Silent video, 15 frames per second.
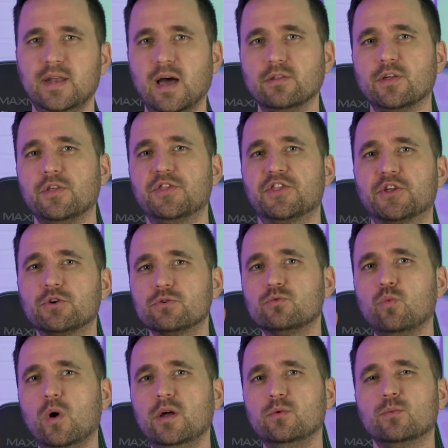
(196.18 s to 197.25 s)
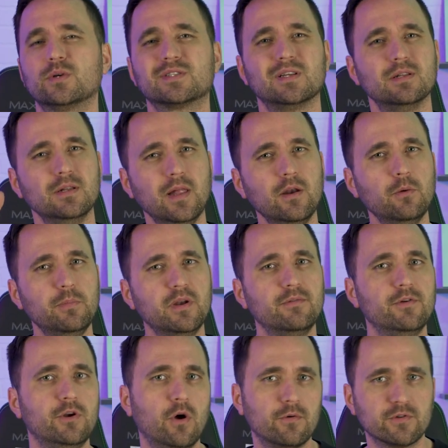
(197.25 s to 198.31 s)
Now, the third one was a little bit
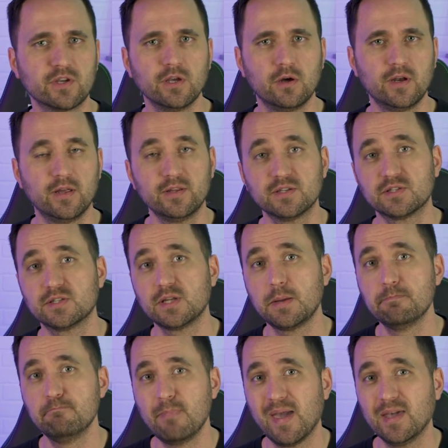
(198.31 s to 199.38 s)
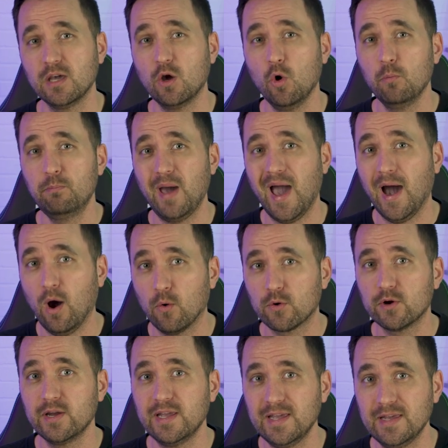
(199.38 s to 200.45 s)
of an overkill. Now, this is a Mango
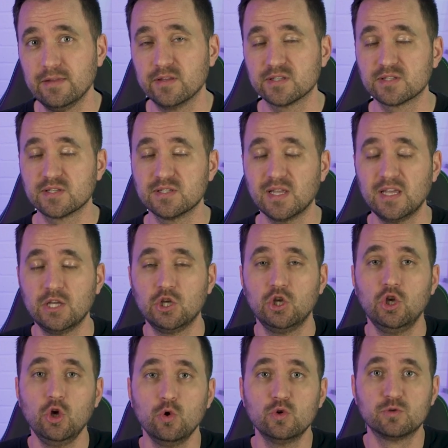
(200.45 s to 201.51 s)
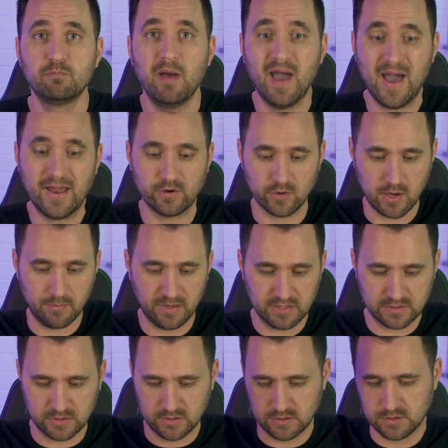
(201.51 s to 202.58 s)
Power E. This is a huge battery. I mean,
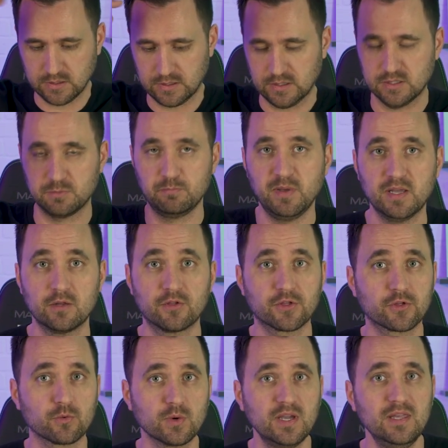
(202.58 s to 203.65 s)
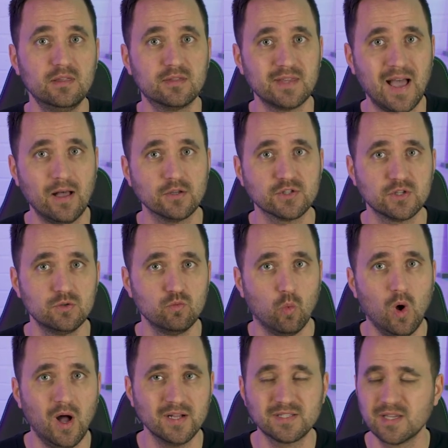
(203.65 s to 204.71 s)
this is like this big 3,000
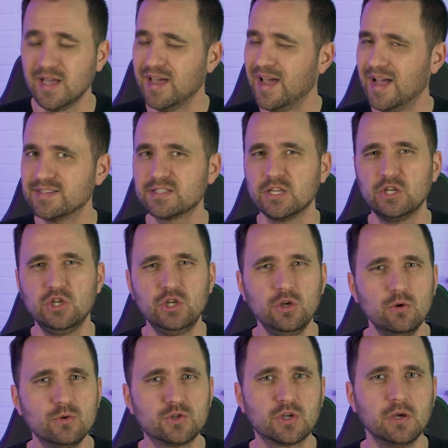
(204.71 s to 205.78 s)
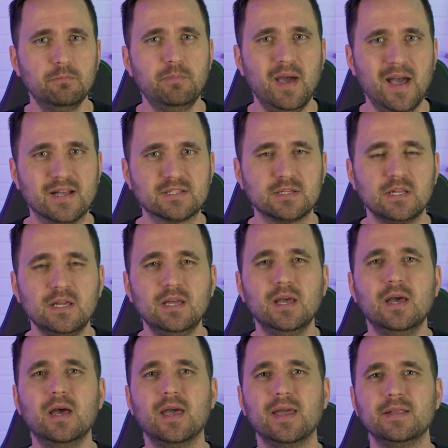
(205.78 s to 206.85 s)
watts, has a huge capacity.
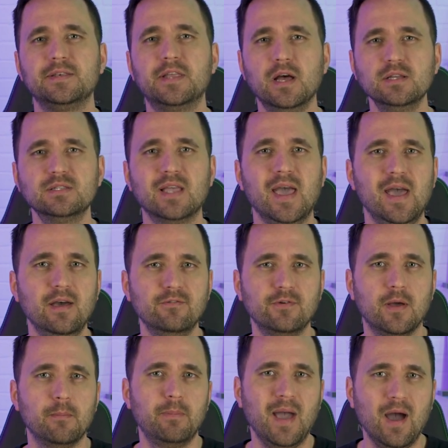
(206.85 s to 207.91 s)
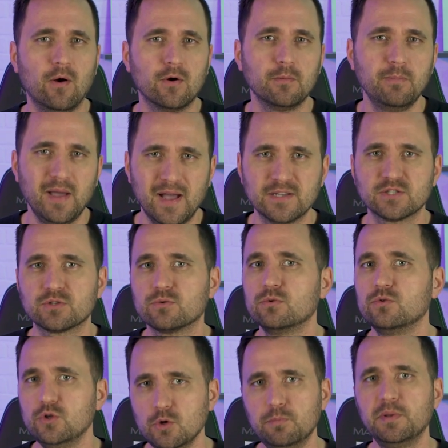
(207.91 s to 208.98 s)
It does have power pass through
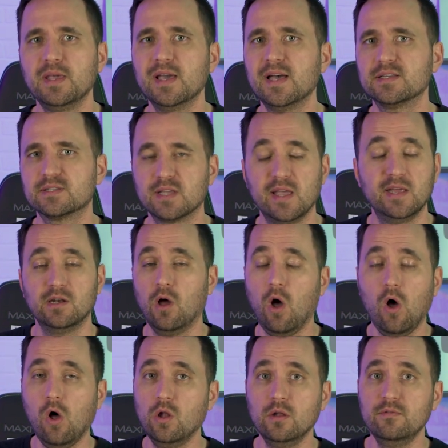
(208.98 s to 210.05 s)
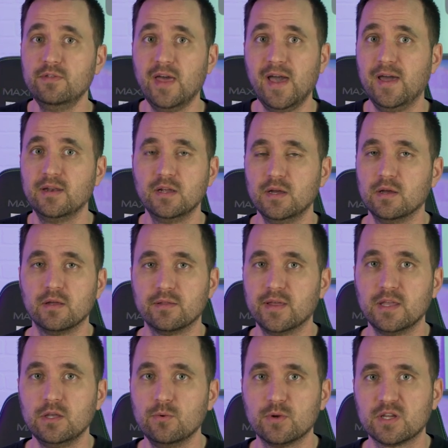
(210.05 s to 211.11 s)
UPS and all of that
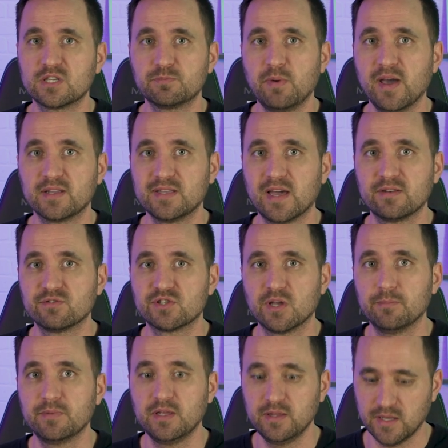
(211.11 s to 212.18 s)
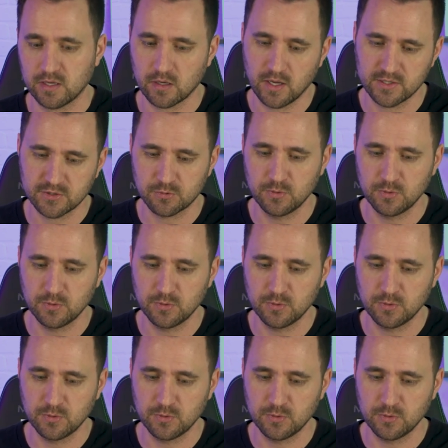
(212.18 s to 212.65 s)
you would expect out of something that costs